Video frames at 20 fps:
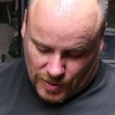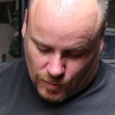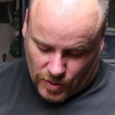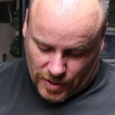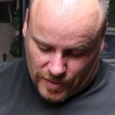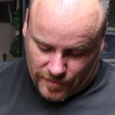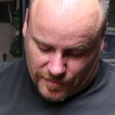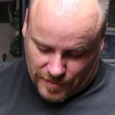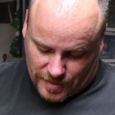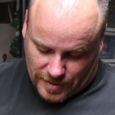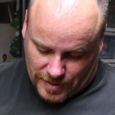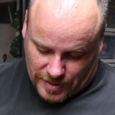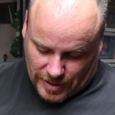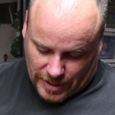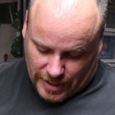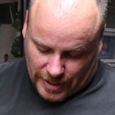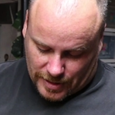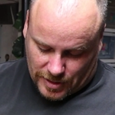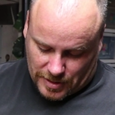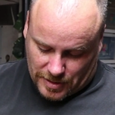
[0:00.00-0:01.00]
wife
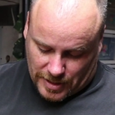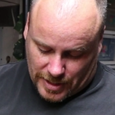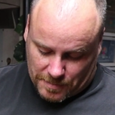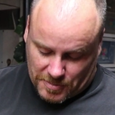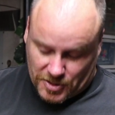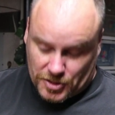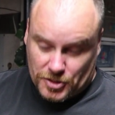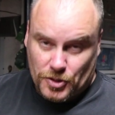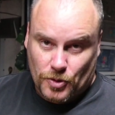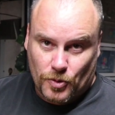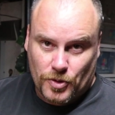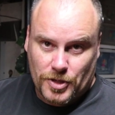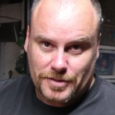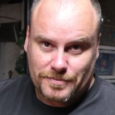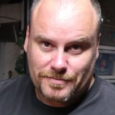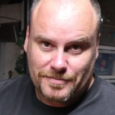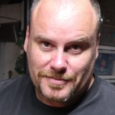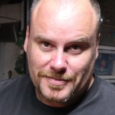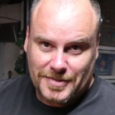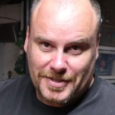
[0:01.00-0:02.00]
kindly named it
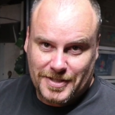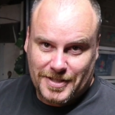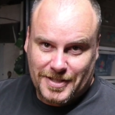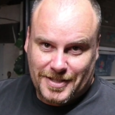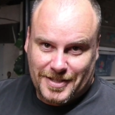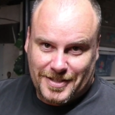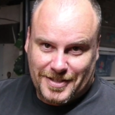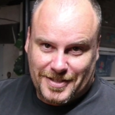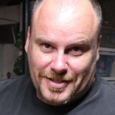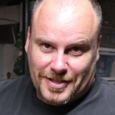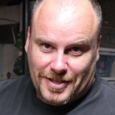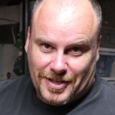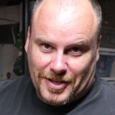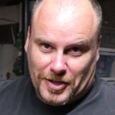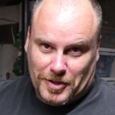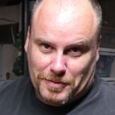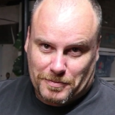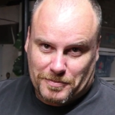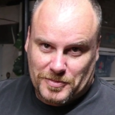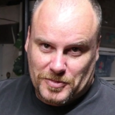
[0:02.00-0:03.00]
Yoda.
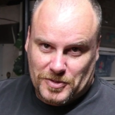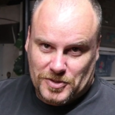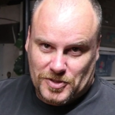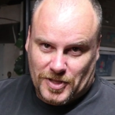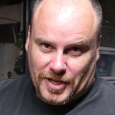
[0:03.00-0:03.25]
Um, there's a